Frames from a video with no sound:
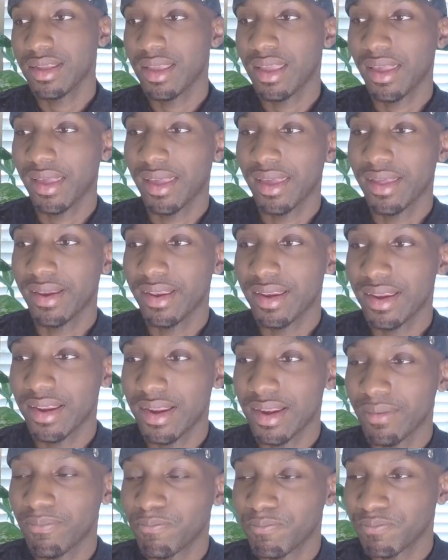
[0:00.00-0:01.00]
And
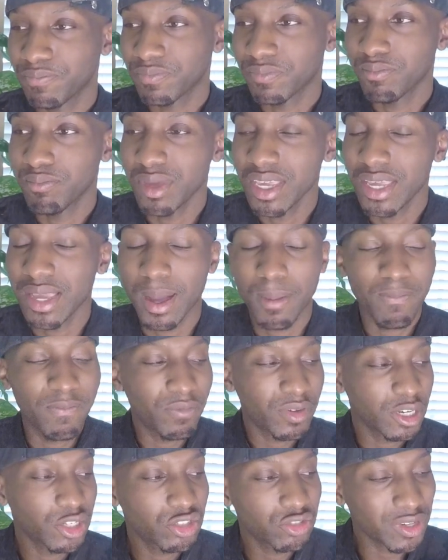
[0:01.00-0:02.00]
me, I'm
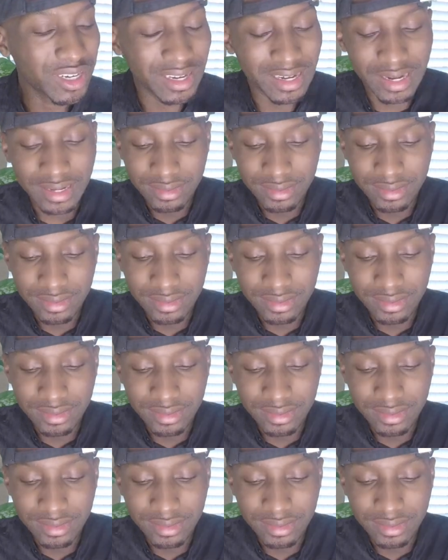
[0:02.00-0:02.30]
frustrated